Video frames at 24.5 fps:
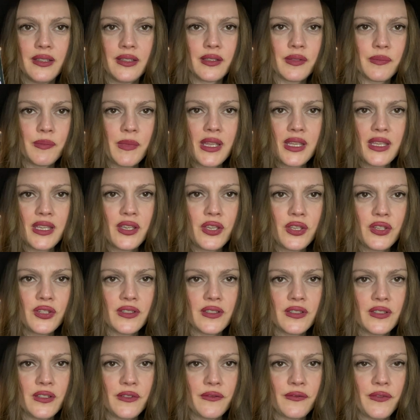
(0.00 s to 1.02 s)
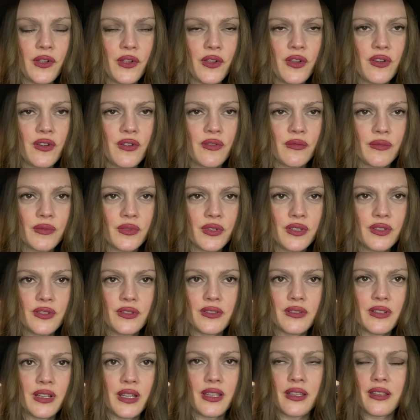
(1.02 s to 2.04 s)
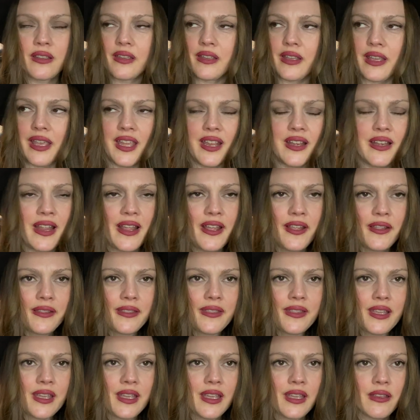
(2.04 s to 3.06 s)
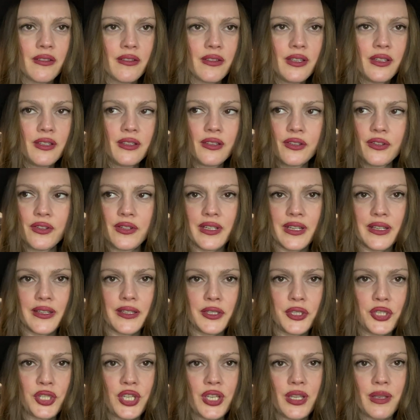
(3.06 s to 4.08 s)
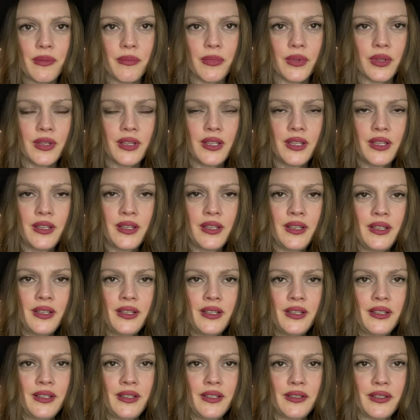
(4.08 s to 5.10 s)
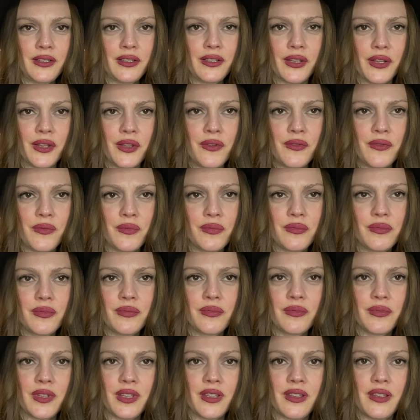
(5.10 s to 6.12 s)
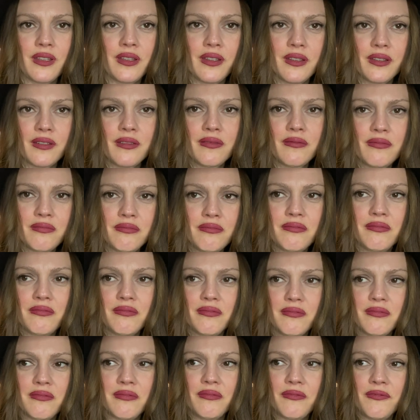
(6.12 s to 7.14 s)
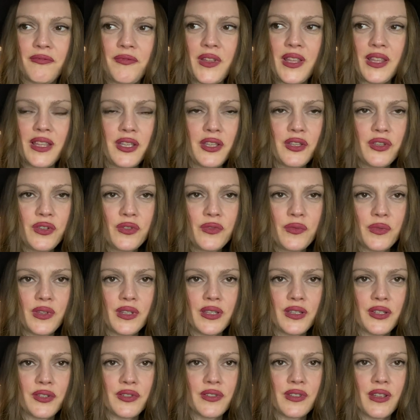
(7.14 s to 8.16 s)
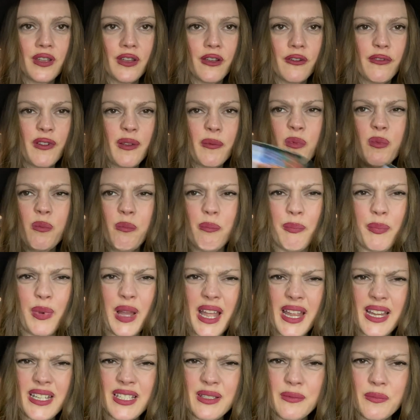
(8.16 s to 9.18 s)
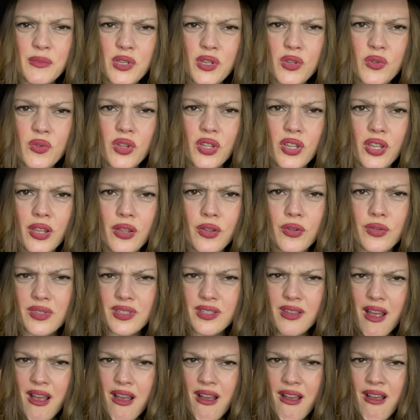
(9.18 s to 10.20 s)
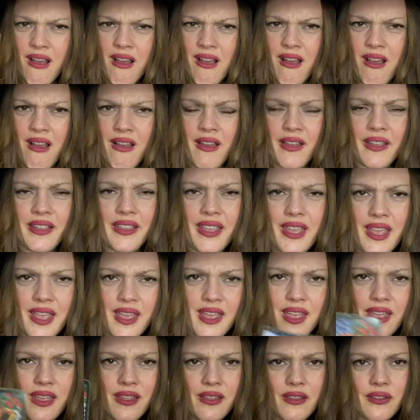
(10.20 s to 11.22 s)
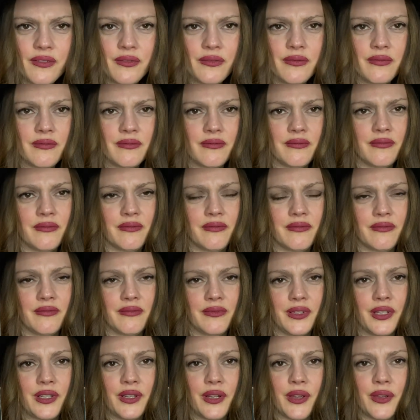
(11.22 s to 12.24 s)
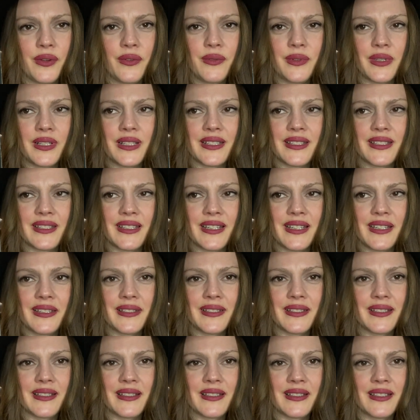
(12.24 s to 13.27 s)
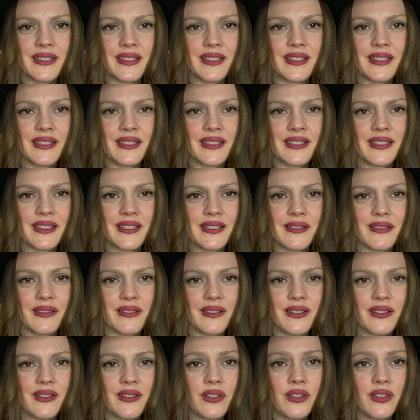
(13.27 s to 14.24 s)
Making good stuff at home, good, like, getting healthy, going to the gym, you know, feeling good within yourself. Buy some new clothes. Yeah. You know, this is, and